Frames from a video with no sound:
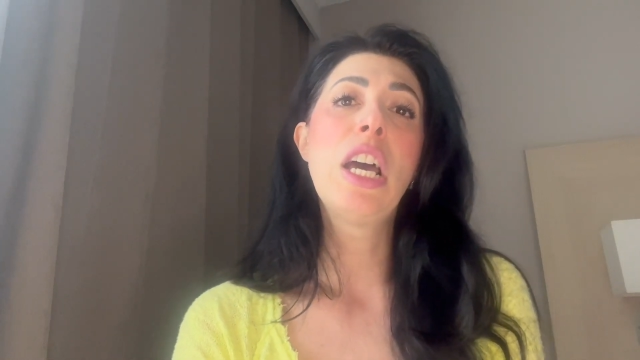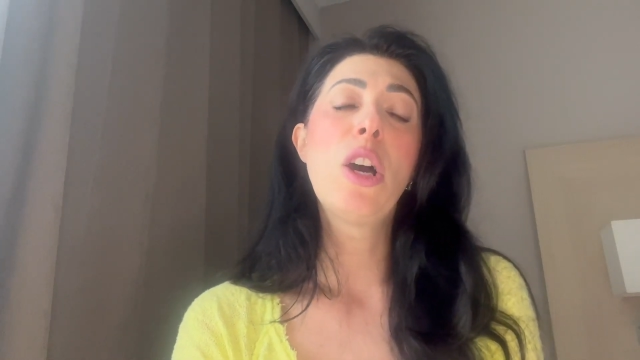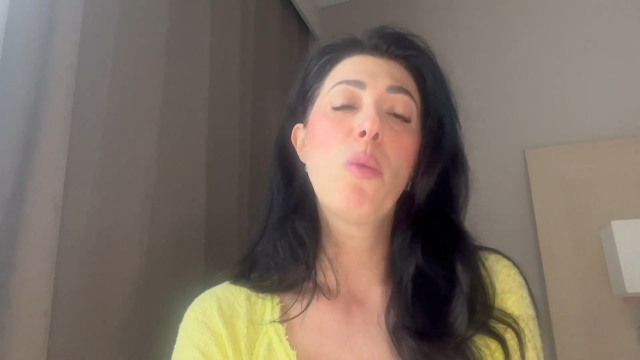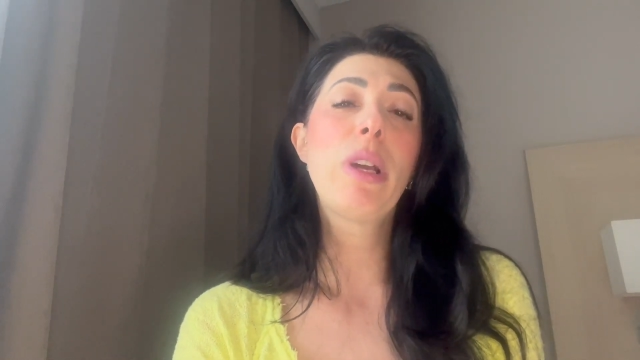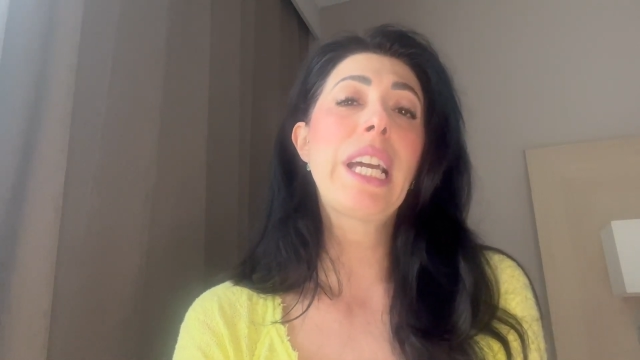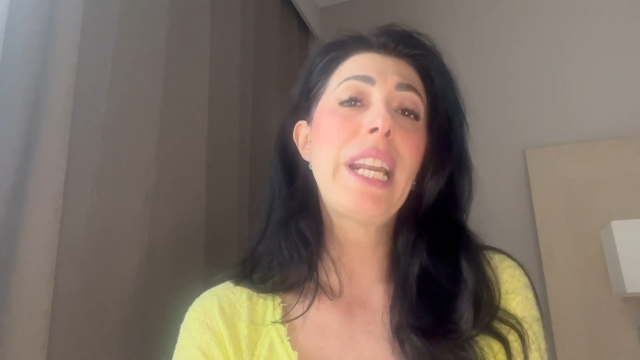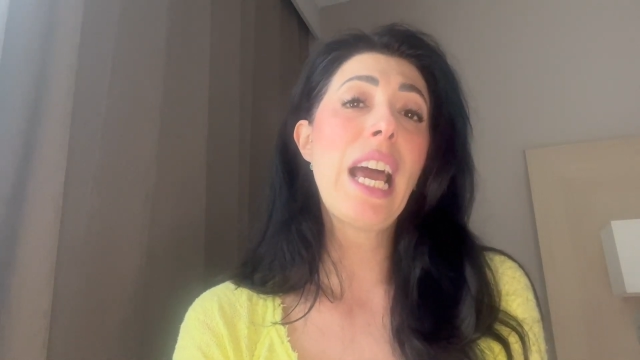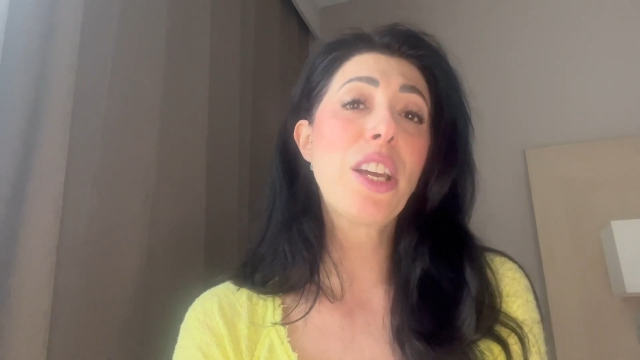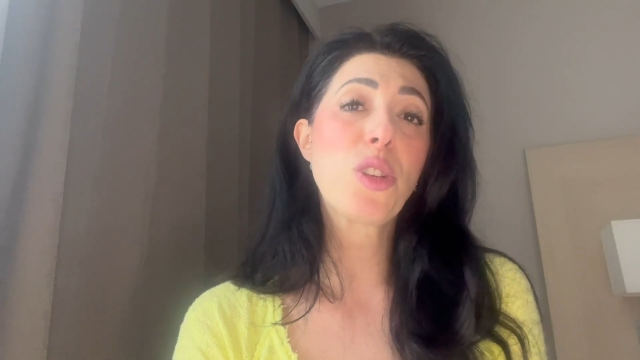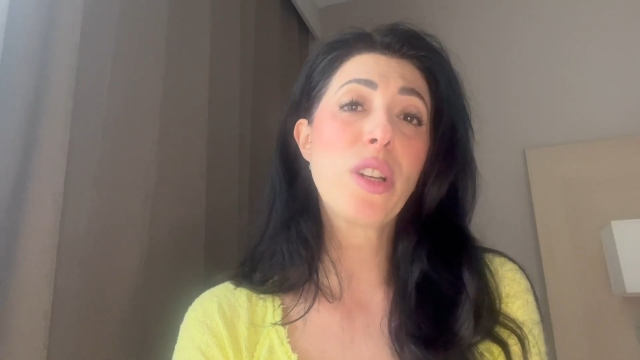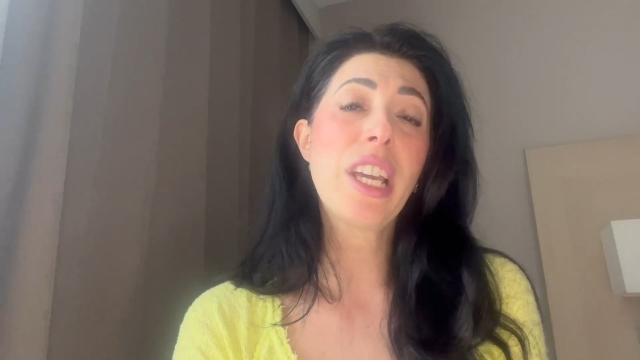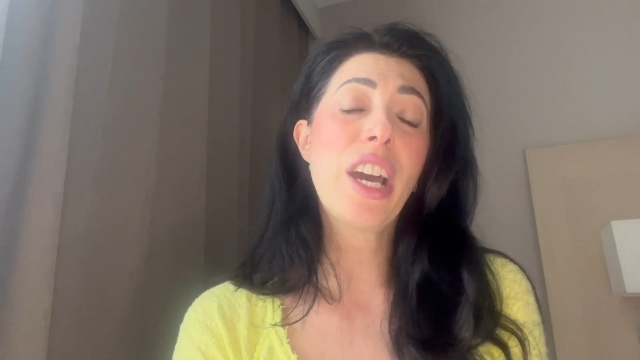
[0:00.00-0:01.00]
we can
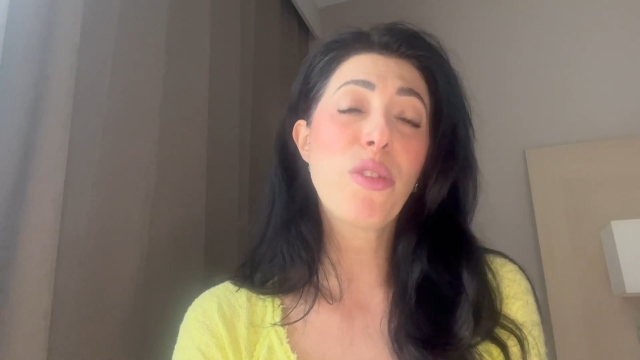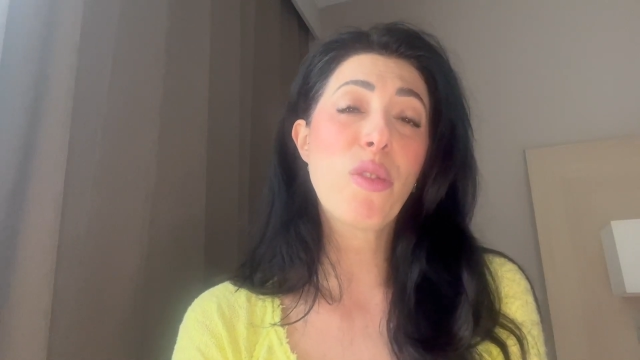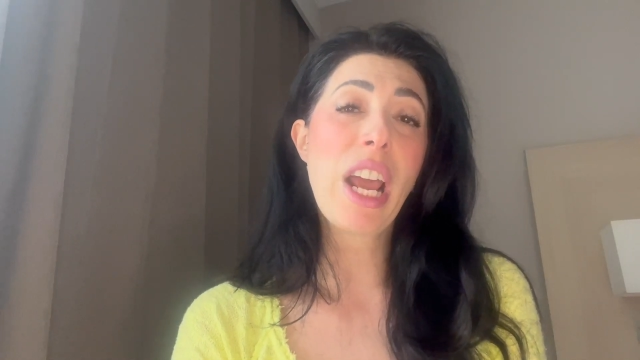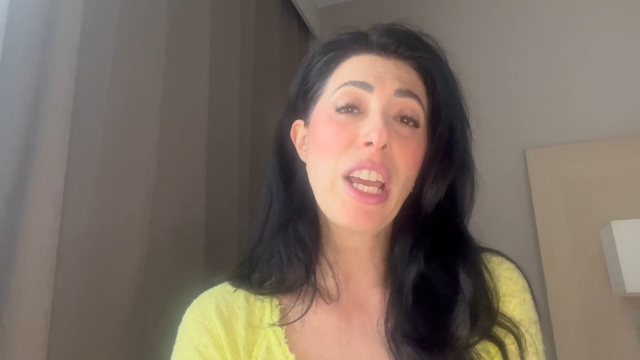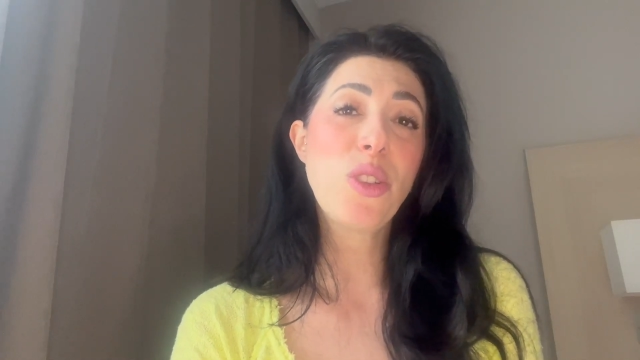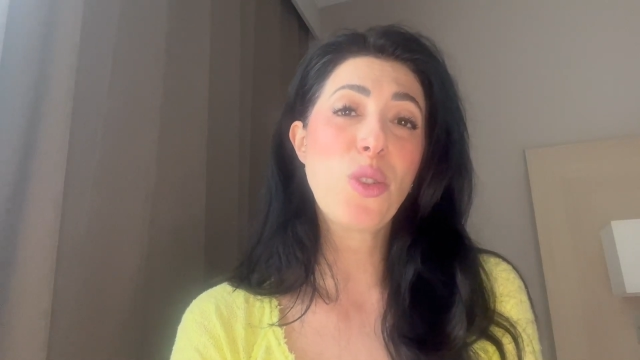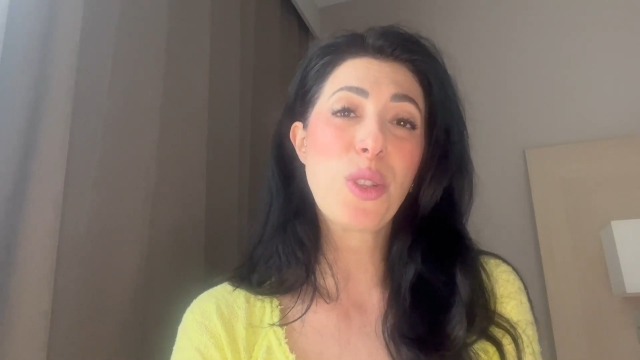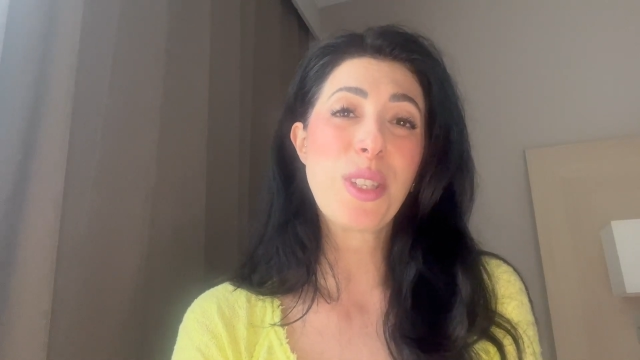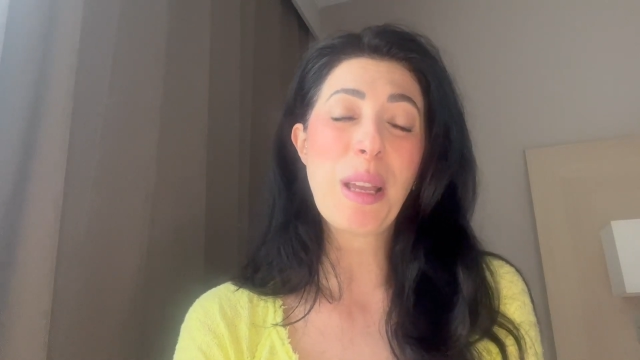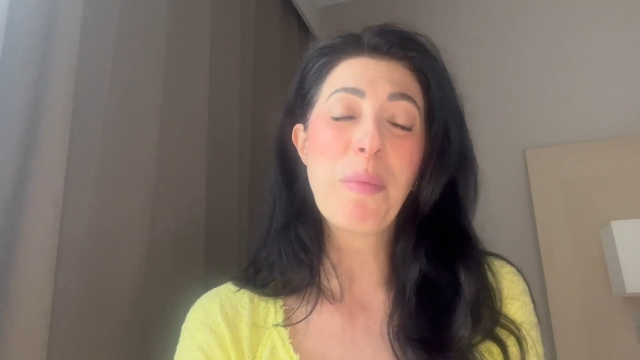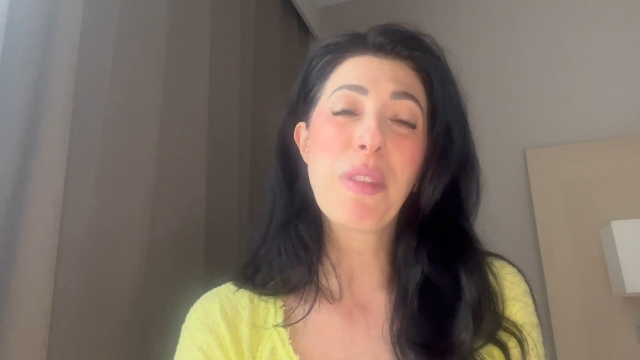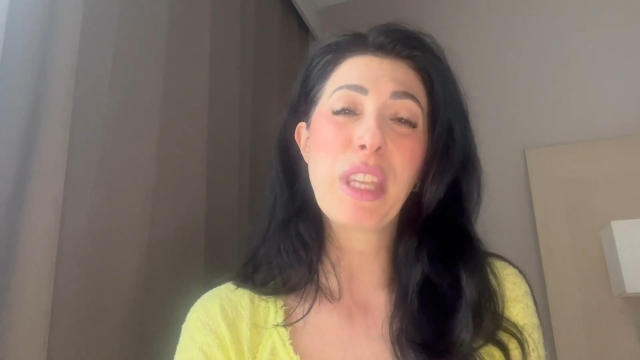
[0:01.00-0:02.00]
actually arrange
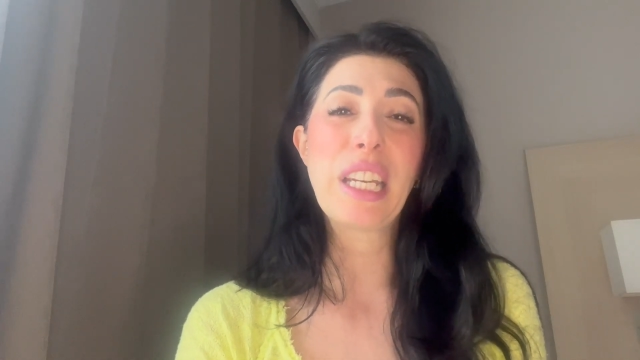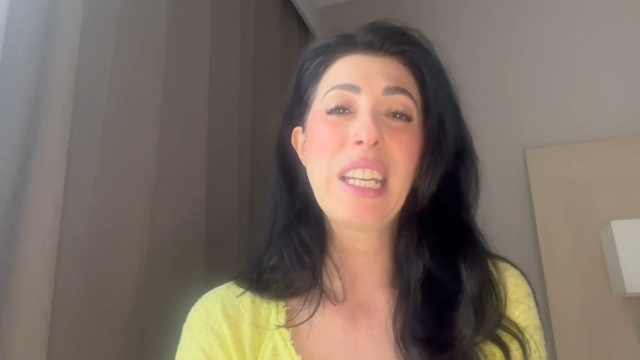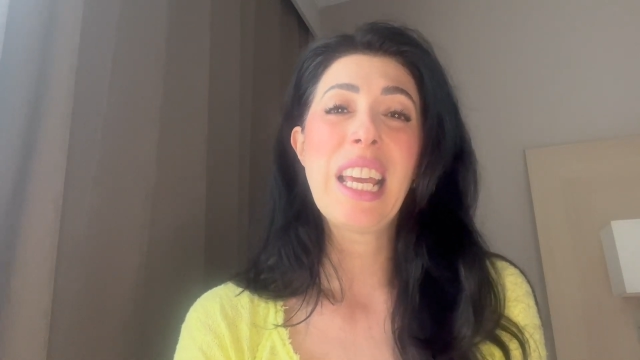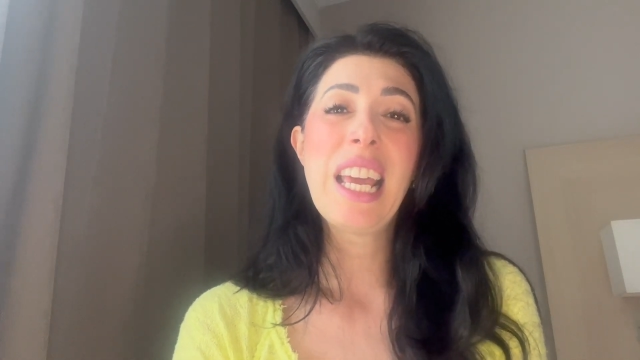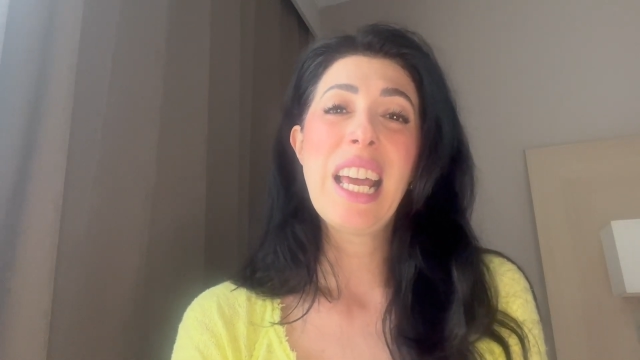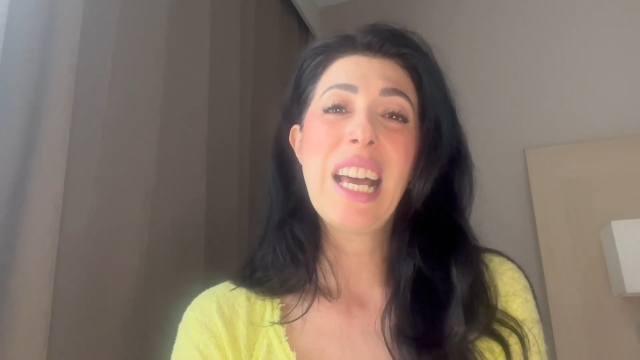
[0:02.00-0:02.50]
something